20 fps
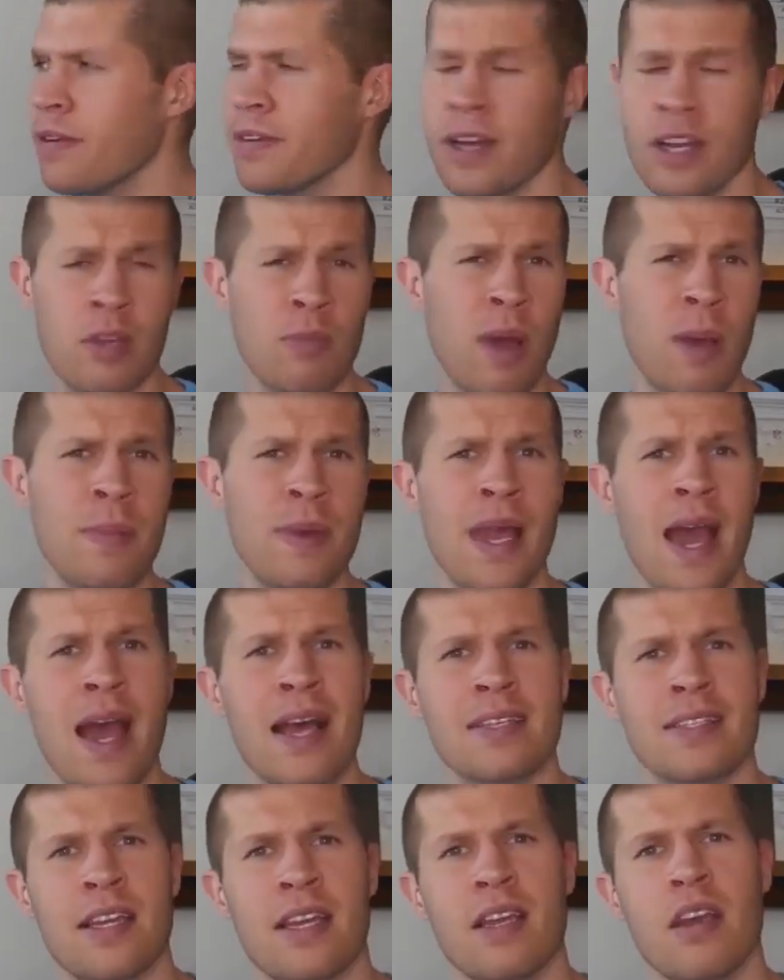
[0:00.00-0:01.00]
Now you might be
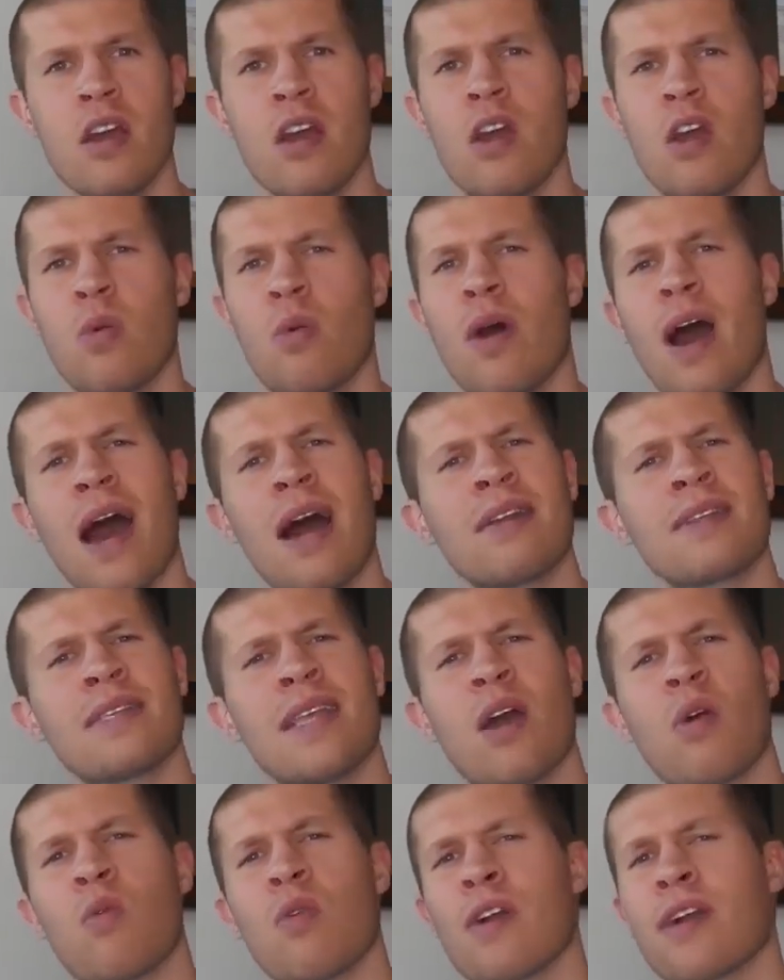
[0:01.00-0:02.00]
asking, well, how
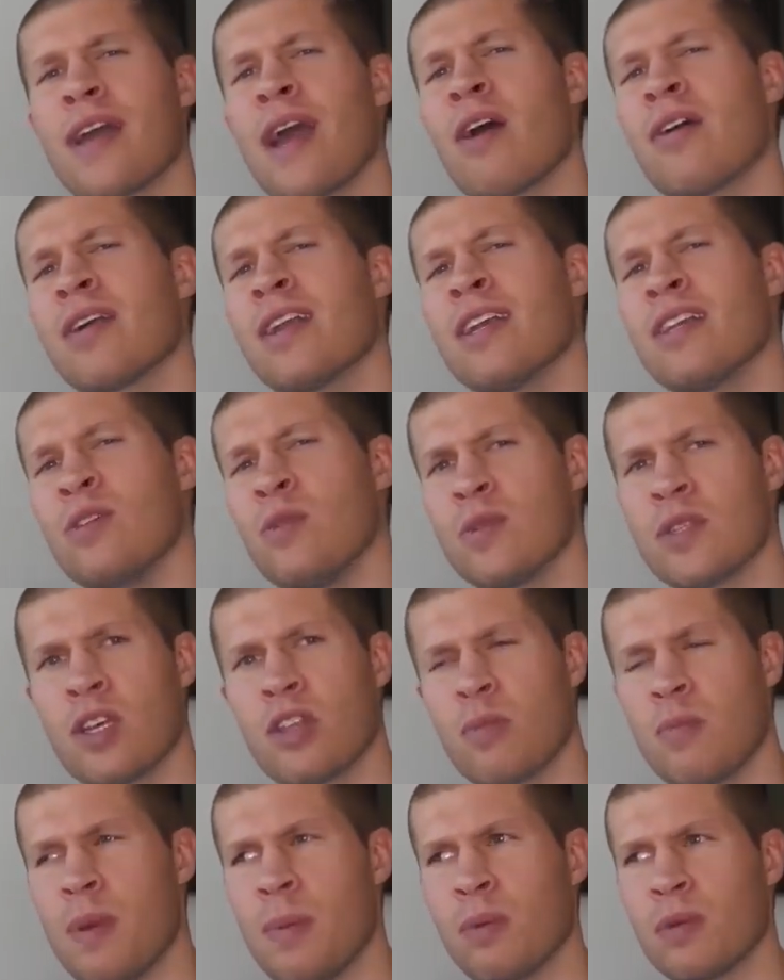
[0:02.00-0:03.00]
does that work? How can I use
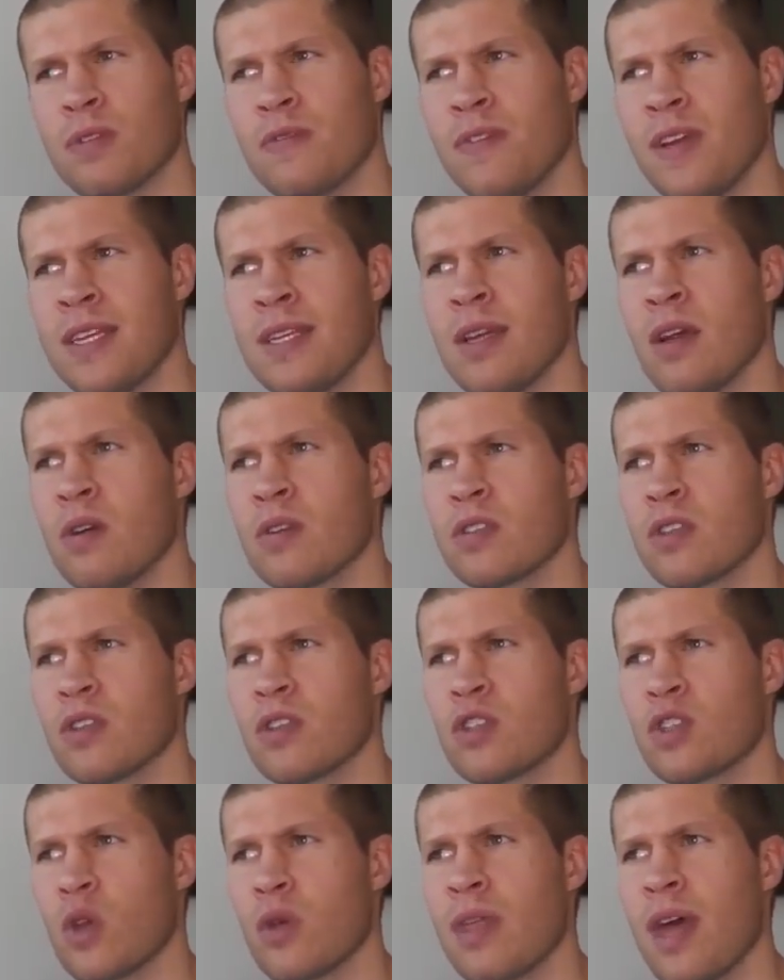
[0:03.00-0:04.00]
other people's
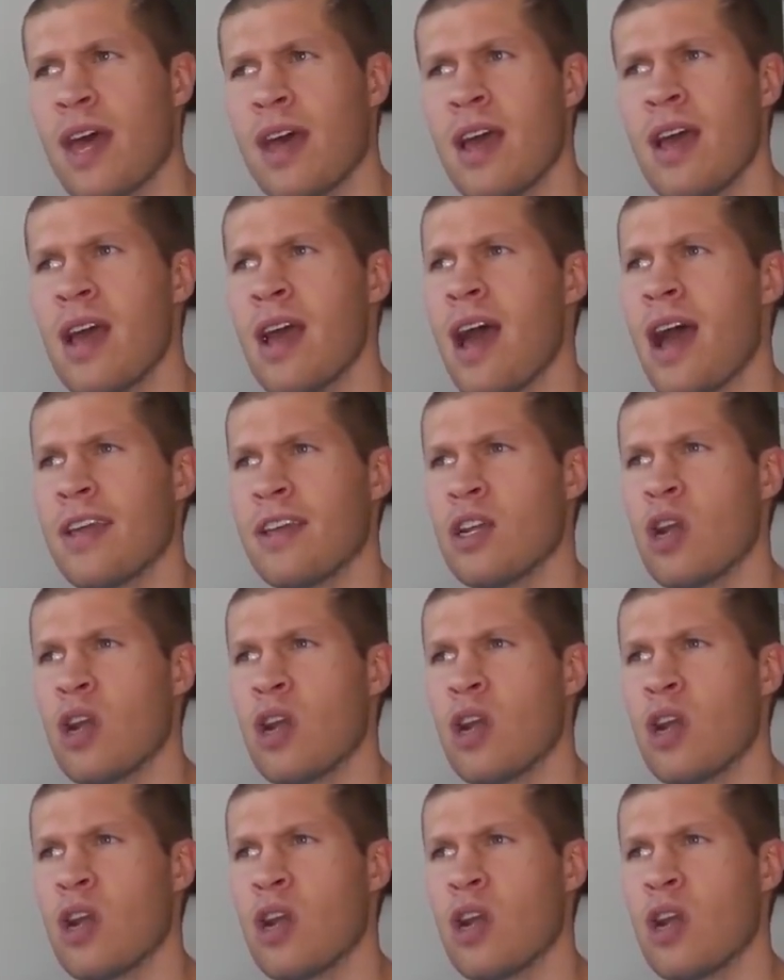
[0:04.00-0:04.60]
videos so that,